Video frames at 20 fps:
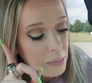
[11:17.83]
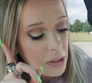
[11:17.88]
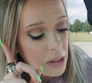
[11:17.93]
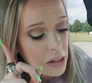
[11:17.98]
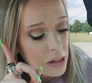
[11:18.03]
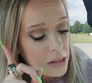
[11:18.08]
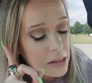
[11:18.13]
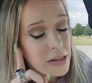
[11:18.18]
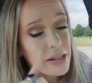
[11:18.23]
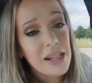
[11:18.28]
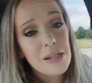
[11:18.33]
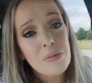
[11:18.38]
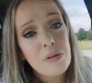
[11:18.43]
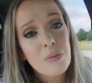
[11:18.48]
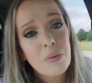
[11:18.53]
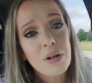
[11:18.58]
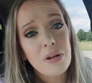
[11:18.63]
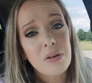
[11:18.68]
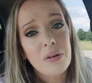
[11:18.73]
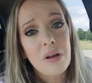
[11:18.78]
because, let's be
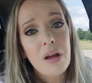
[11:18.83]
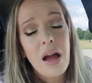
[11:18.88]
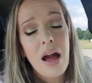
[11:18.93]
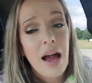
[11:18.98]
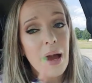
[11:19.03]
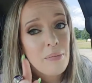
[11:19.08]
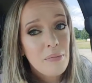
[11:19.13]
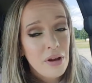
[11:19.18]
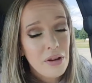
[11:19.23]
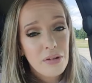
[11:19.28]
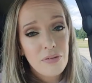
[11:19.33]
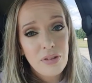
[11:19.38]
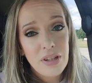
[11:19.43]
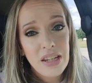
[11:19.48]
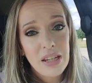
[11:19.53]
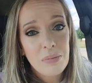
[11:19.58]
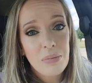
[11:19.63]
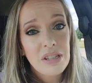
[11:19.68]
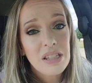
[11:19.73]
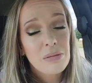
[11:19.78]
real, I'm not a
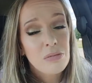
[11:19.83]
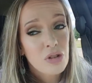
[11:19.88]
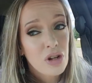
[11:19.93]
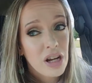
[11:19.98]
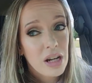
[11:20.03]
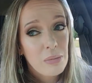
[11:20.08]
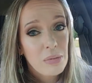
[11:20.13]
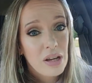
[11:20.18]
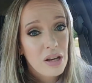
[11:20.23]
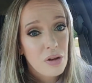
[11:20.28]
vegan because I'm trying to be